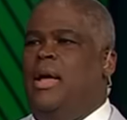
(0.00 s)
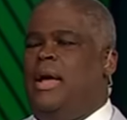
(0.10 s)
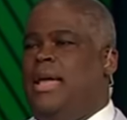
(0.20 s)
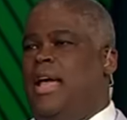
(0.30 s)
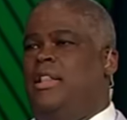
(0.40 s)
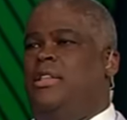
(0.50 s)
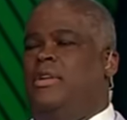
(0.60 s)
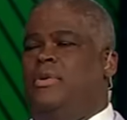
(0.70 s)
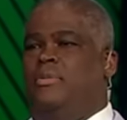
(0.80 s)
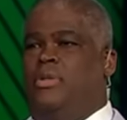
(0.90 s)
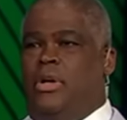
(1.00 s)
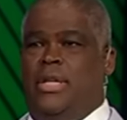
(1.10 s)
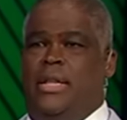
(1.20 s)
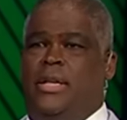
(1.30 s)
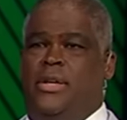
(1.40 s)
Again, you
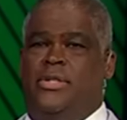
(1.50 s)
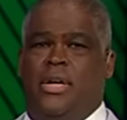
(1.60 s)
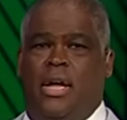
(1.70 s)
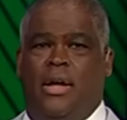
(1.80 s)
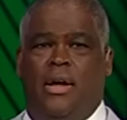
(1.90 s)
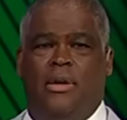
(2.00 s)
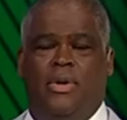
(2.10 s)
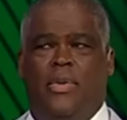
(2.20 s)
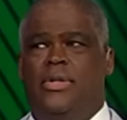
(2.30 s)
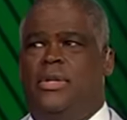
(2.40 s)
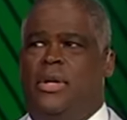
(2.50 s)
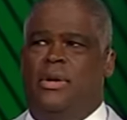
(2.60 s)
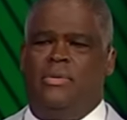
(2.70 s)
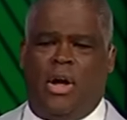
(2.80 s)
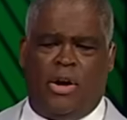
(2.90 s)
looked at these, uh, you went to
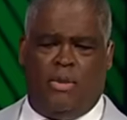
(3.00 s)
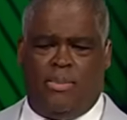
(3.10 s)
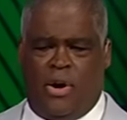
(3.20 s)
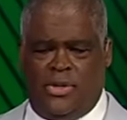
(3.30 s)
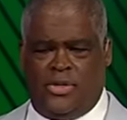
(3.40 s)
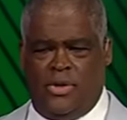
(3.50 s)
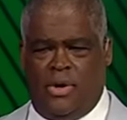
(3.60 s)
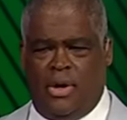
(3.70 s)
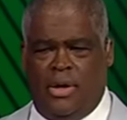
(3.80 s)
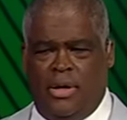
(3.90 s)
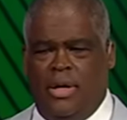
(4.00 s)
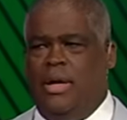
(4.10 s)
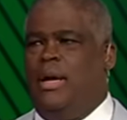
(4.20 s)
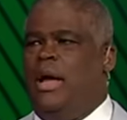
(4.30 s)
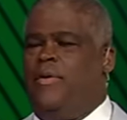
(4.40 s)
the auto parts store,
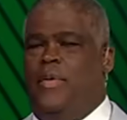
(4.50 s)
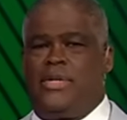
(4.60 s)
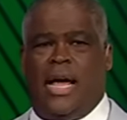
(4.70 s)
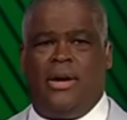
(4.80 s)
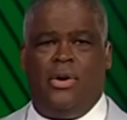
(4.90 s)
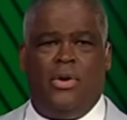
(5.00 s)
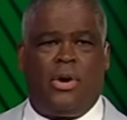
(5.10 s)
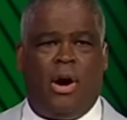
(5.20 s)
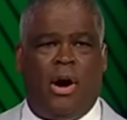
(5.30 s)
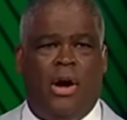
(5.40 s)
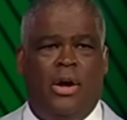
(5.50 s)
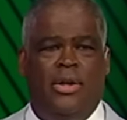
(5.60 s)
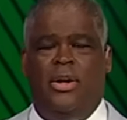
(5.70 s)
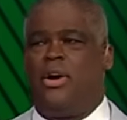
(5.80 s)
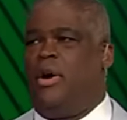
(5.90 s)
everyone's got an old car,
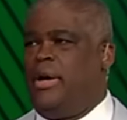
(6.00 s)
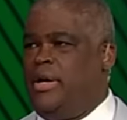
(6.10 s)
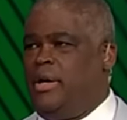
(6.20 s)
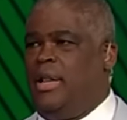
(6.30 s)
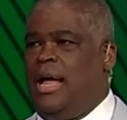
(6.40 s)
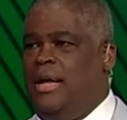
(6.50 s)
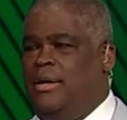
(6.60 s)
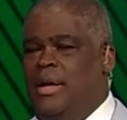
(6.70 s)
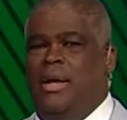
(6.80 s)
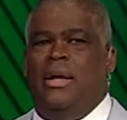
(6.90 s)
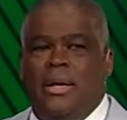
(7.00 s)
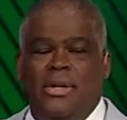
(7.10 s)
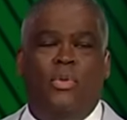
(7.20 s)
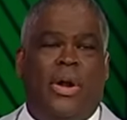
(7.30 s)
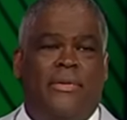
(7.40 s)
you're going there a lot.
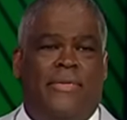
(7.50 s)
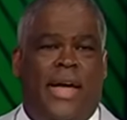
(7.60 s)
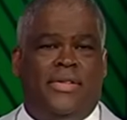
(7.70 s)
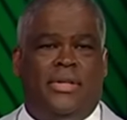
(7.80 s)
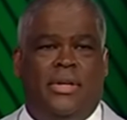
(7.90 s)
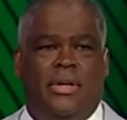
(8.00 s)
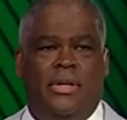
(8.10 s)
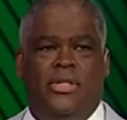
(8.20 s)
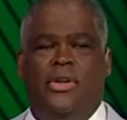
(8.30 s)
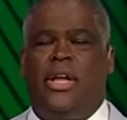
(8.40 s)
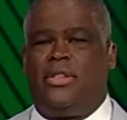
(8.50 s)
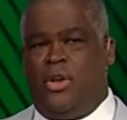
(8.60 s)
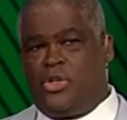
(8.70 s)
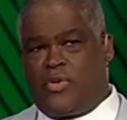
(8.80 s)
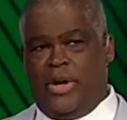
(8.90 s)
You want to invest. So you get
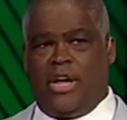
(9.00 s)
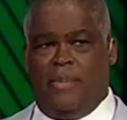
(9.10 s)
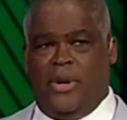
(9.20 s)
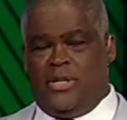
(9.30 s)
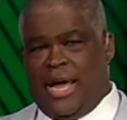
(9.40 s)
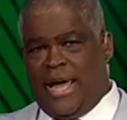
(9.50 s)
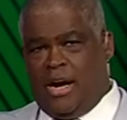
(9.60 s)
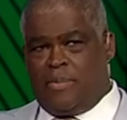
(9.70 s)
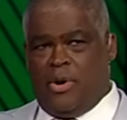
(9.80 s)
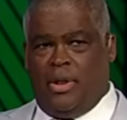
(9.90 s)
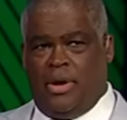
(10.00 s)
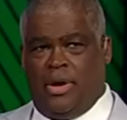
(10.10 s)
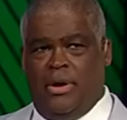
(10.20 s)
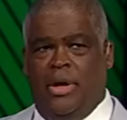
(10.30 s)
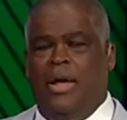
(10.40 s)
those three companies I had up
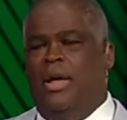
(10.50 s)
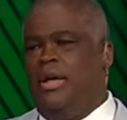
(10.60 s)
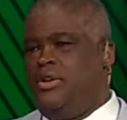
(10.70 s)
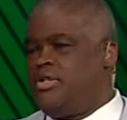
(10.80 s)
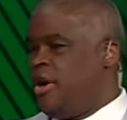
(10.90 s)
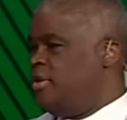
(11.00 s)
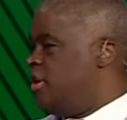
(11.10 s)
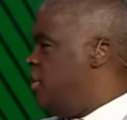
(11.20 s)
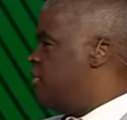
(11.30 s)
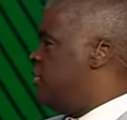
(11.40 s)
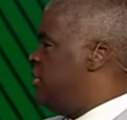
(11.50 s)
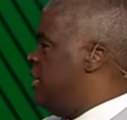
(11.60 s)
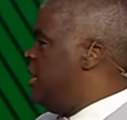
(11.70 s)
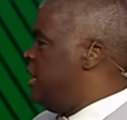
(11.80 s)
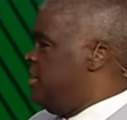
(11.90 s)
earlier, and you start to go through
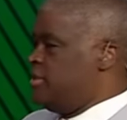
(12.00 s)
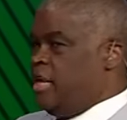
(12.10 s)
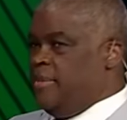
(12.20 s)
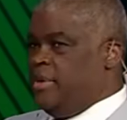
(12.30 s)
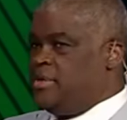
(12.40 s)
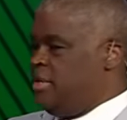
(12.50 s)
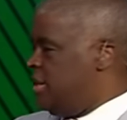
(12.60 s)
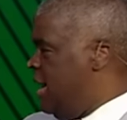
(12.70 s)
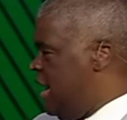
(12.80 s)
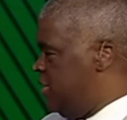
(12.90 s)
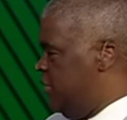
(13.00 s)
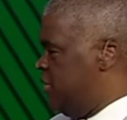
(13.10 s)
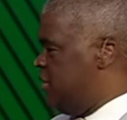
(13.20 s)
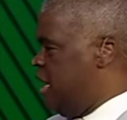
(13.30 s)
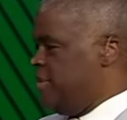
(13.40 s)
their income statements, their cash
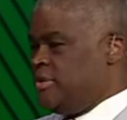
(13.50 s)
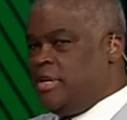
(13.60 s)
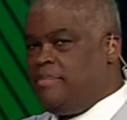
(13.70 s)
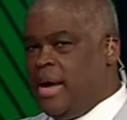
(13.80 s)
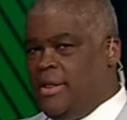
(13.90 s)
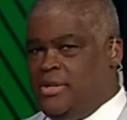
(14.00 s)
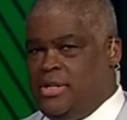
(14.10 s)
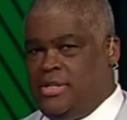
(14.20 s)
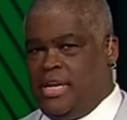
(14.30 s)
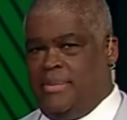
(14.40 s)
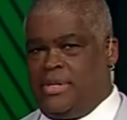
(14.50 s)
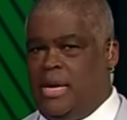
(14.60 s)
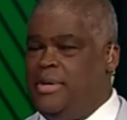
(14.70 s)
flow statements, their balance sheet statements.